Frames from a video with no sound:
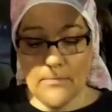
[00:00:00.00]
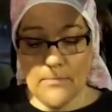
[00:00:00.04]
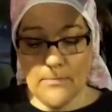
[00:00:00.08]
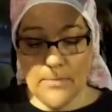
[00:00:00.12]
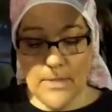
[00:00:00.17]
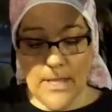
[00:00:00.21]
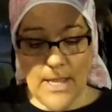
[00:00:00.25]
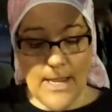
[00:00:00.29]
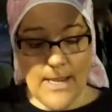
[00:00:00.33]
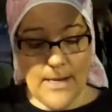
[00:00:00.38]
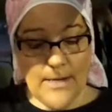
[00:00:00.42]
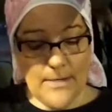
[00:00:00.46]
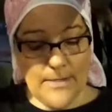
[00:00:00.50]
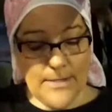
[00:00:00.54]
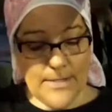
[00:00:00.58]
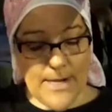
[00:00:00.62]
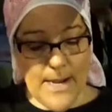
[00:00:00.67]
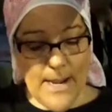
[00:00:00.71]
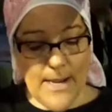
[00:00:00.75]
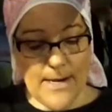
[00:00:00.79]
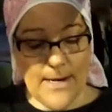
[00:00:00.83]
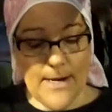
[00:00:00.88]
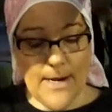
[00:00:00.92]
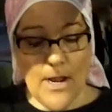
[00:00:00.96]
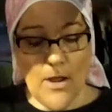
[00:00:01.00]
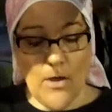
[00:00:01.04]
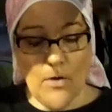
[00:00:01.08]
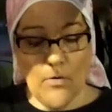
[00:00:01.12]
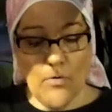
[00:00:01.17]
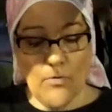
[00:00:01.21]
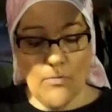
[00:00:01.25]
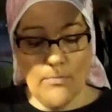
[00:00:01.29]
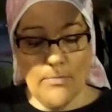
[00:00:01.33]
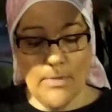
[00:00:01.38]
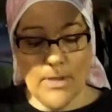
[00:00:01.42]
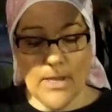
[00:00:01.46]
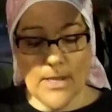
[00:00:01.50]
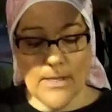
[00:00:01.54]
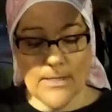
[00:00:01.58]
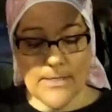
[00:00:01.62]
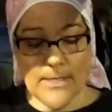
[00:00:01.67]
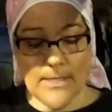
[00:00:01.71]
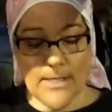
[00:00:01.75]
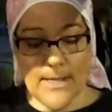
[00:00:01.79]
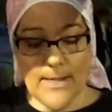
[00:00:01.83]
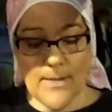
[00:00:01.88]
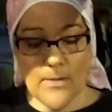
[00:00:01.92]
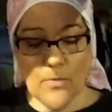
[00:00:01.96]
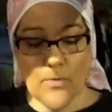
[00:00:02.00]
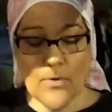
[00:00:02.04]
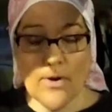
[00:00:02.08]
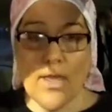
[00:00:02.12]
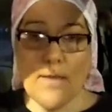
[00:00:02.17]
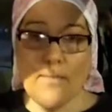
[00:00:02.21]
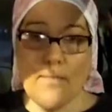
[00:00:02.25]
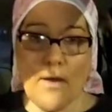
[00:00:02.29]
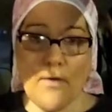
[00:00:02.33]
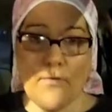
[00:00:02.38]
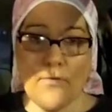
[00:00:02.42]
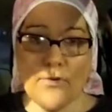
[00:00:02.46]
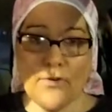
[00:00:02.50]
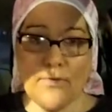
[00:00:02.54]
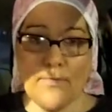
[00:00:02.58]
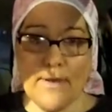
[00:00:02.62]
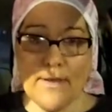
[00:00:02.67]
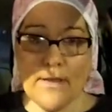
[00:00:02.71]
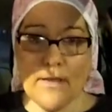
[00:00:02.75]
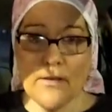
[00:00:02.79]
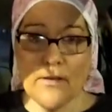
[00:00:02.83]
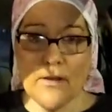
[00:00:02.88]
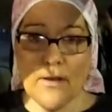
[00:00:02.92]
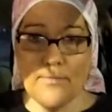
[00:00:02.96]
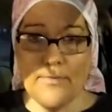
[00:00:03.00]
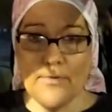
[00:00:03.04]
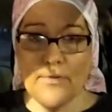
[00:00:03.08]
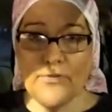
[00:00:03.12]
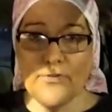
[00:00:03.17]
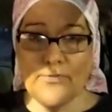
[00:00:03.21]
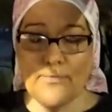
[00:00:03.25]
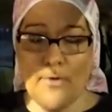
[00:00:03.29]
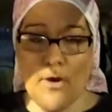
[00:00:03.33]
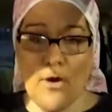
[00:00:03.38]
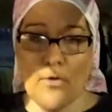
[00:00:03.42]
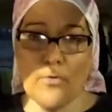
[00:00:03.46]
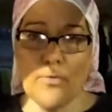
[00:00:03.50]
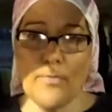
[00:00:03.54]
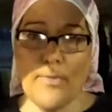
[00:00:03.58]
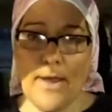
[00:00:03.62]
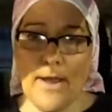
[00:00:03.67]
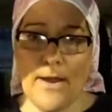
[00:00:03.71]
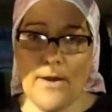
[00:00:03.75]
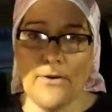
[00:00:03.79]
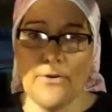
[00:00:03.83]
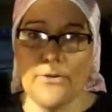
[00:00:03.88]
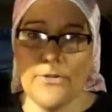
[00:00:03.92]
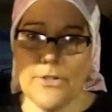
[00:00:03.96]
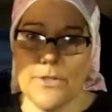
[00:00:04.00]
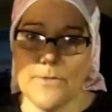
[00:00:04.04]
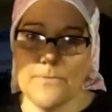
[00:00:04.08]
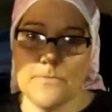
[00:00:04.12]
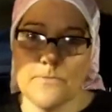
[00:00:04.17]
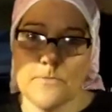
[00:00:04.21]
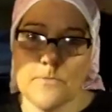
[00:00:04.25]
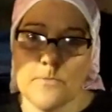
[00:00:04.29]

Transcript: Blaine stayed at home because the landlord came over to make a couple of small repairs.